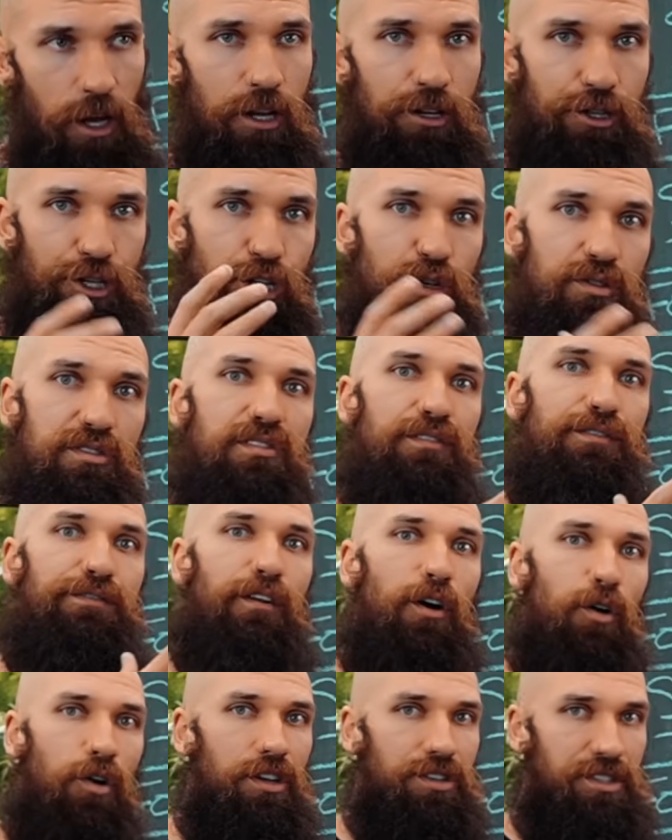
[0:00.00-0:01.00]
Choose the
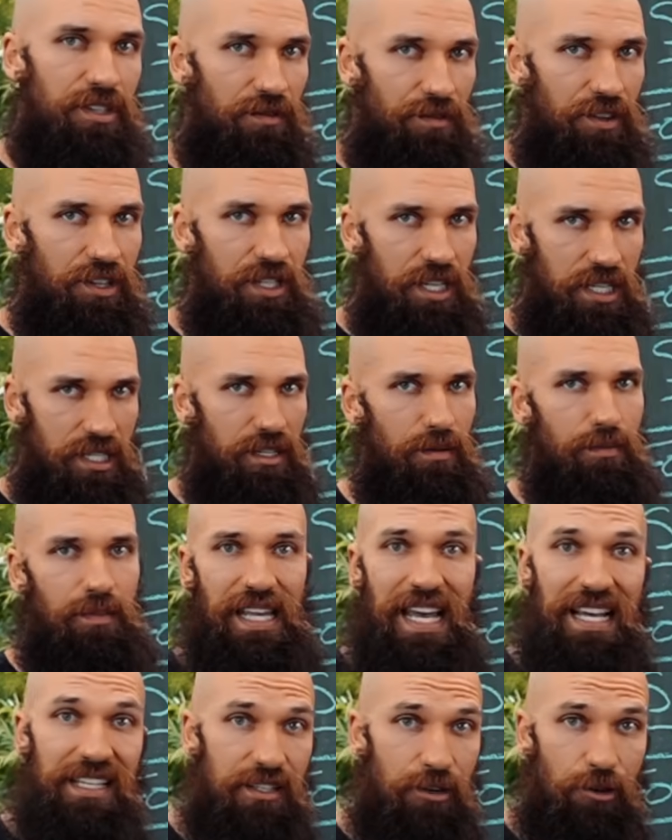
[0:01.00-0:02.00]
focus of the system.
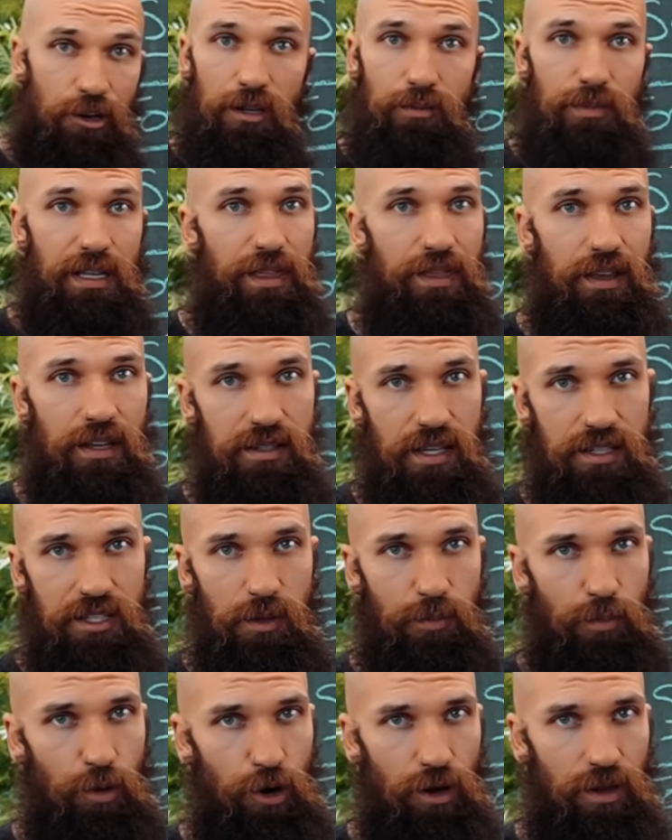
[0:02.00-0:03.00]
Yes, there can be things that
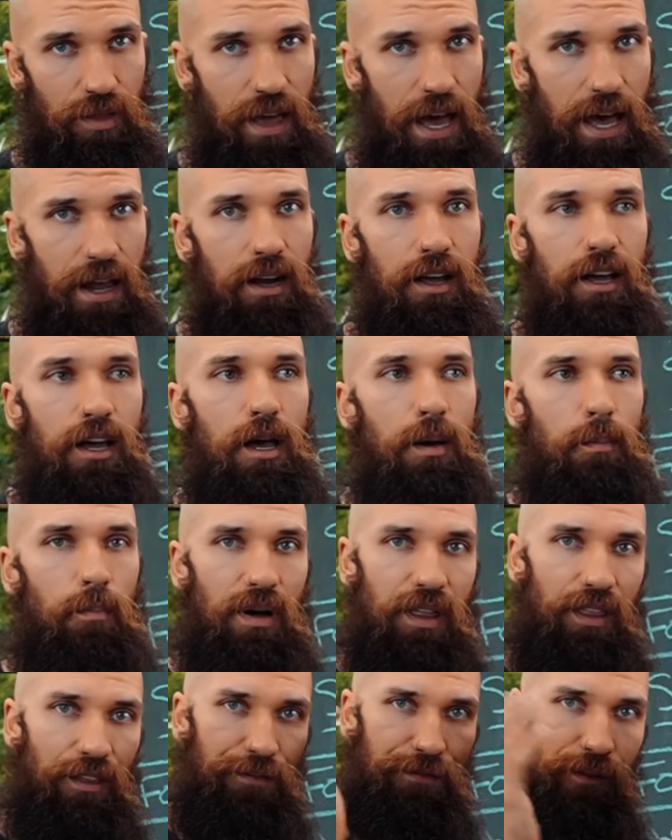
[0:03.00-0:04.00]
support that,
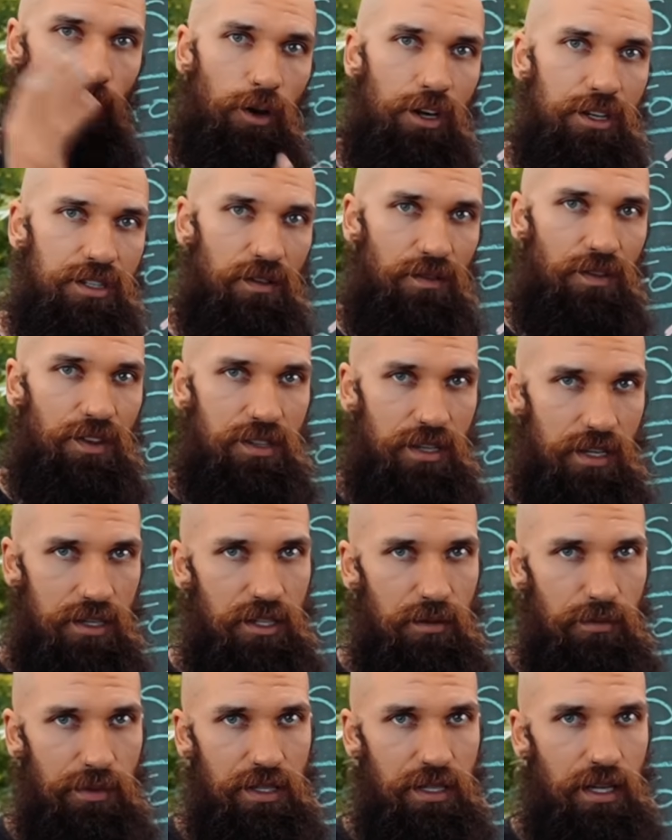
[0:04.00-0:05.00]
but the focus of the
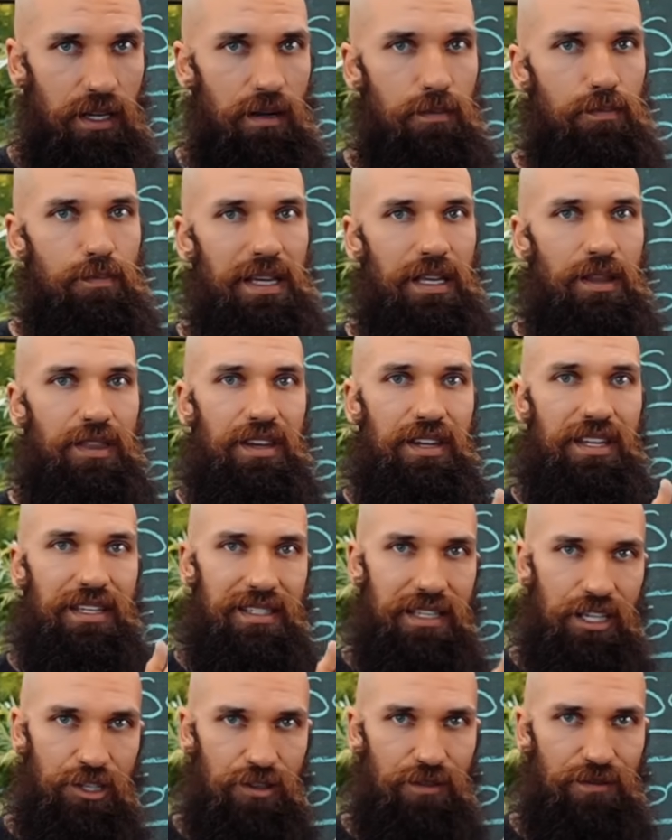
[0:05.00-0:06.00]
system is going to be the
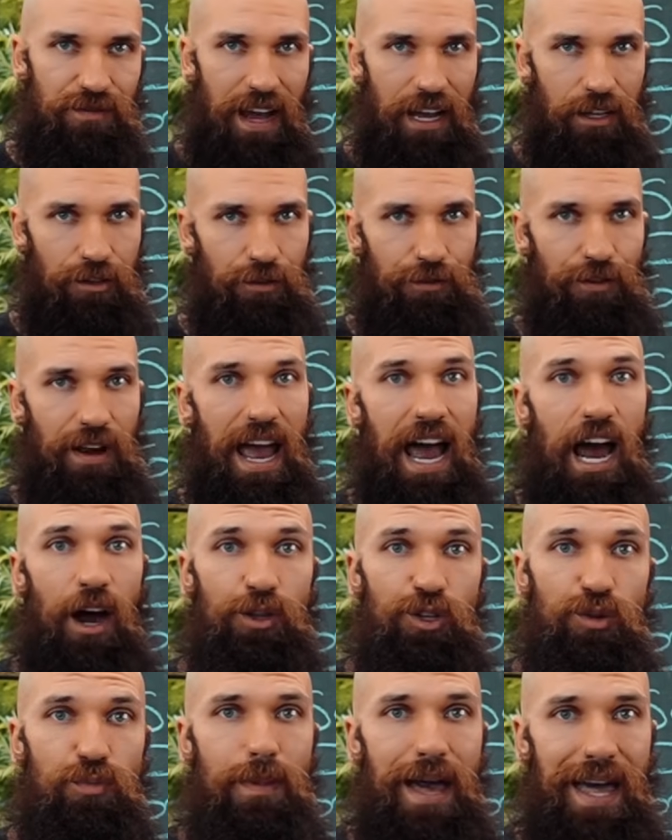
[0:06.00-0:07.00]
decision factor for how
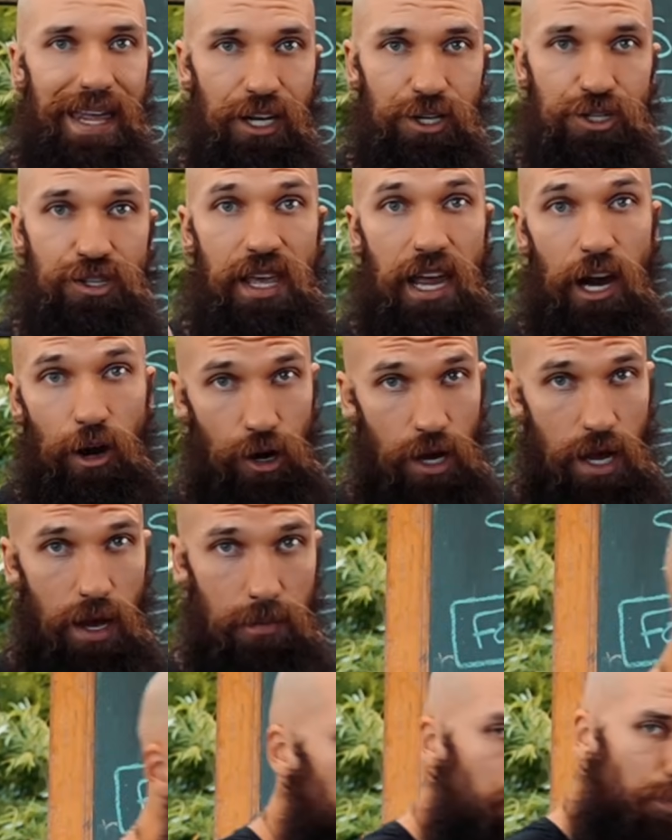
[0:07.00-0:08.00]
you manage the area.
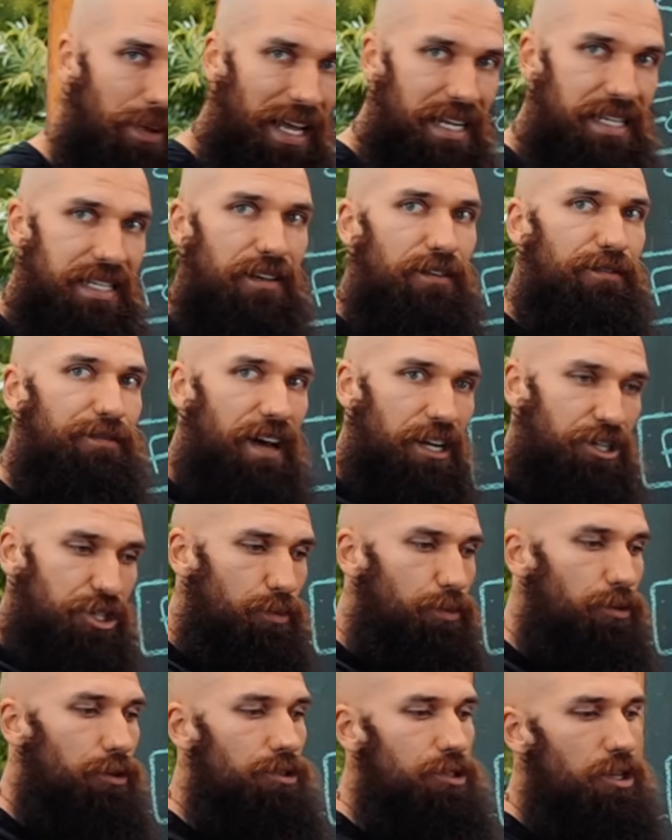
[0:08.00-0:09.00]
And planting
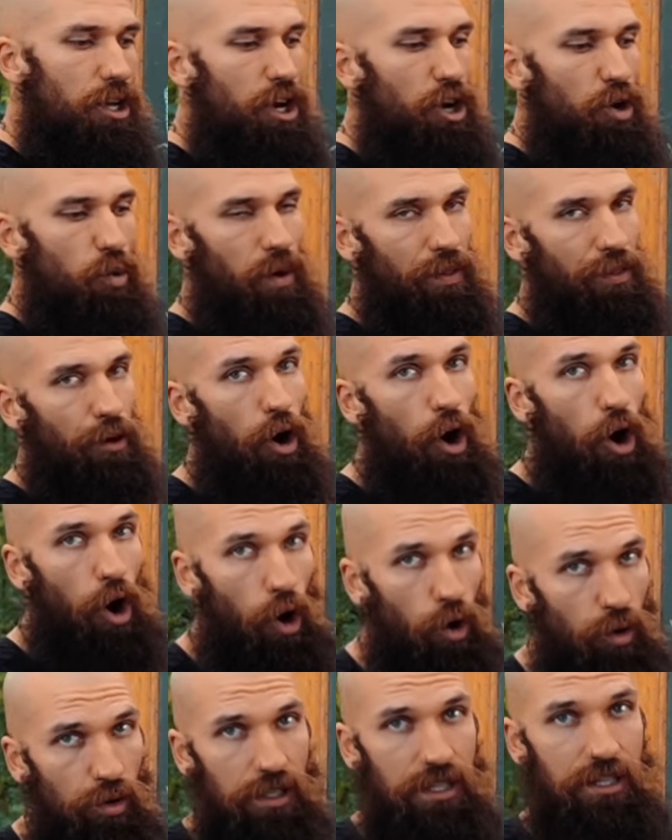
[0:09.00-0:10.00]
vegetables with
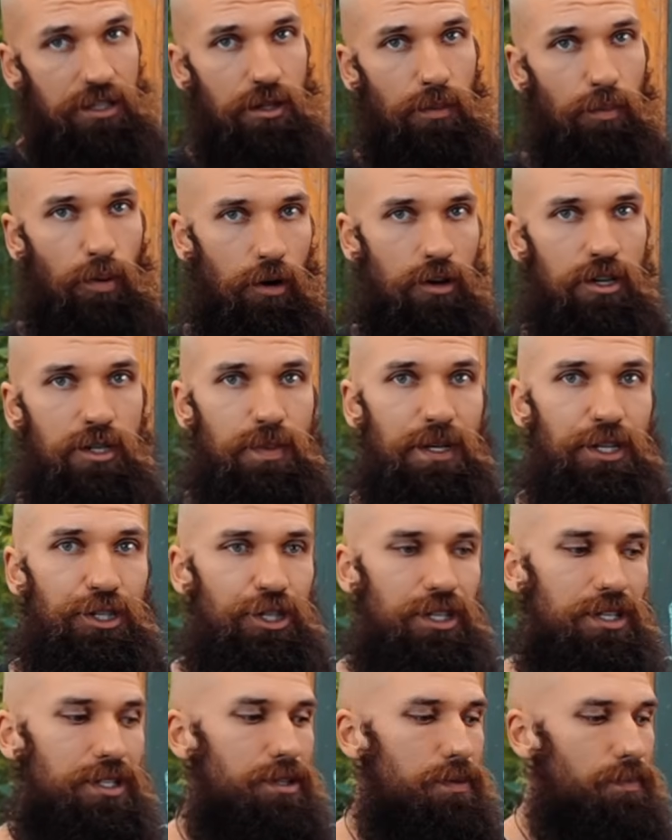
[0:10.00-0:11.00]
only support
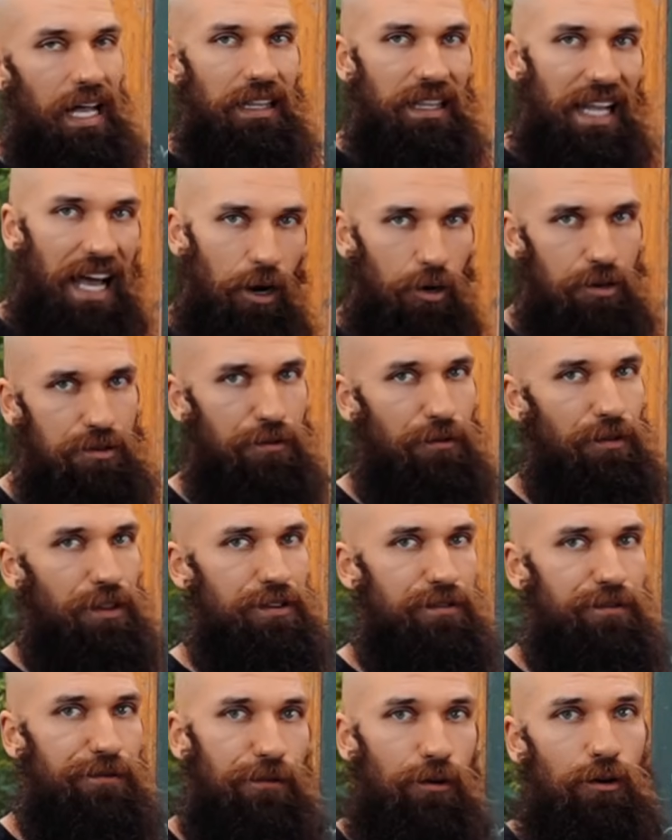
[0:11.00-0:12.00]
species allows for
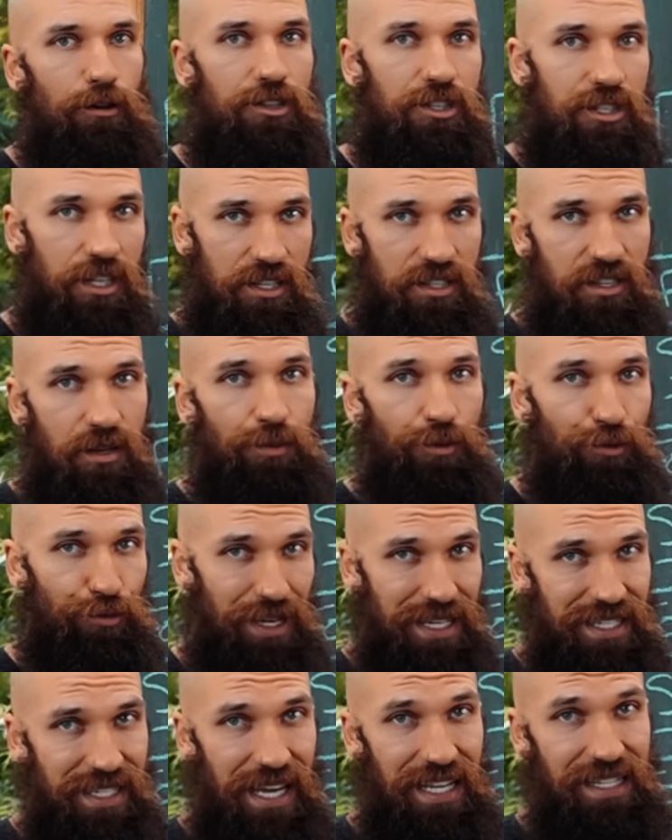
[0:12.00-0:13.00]
this full system
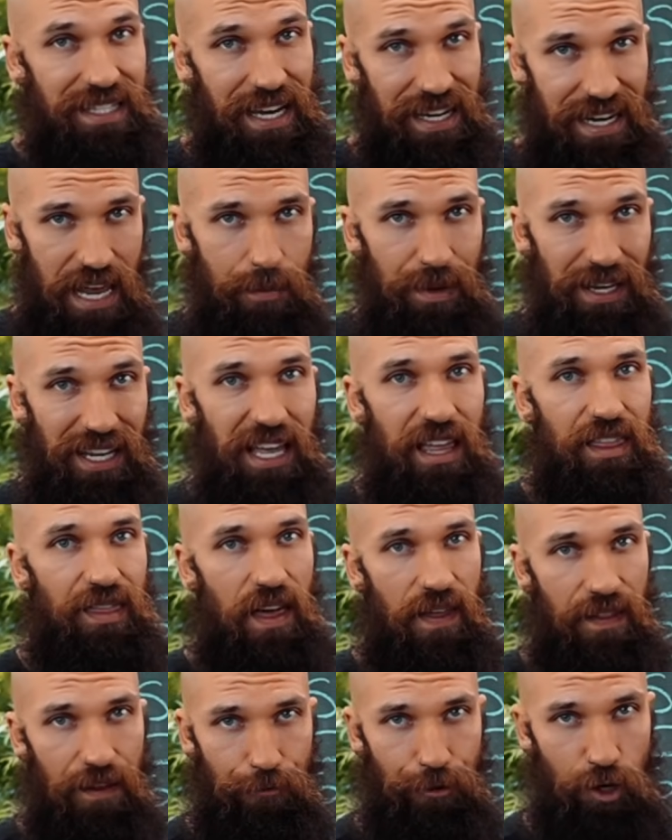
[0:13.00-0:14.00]
reset dynamic
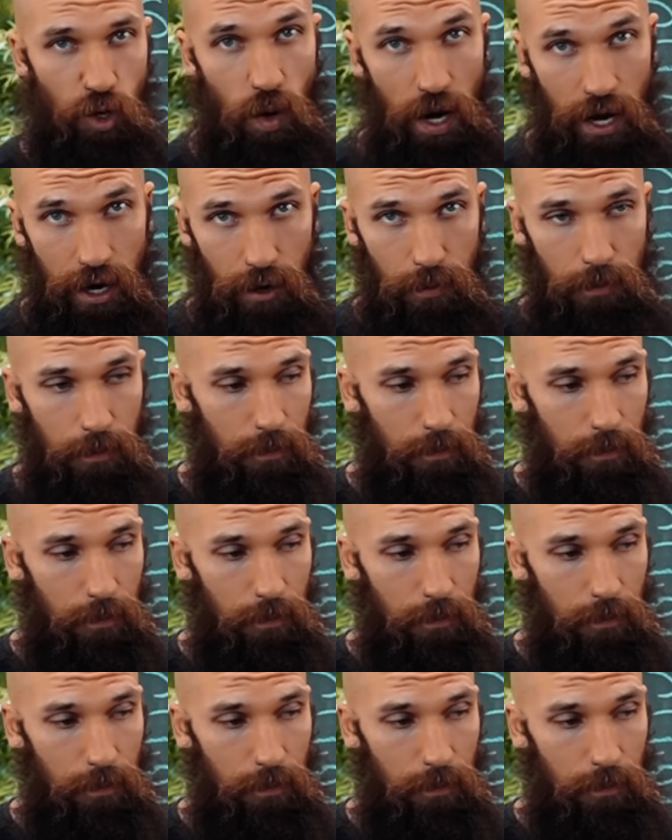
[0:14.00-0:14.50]
that they require.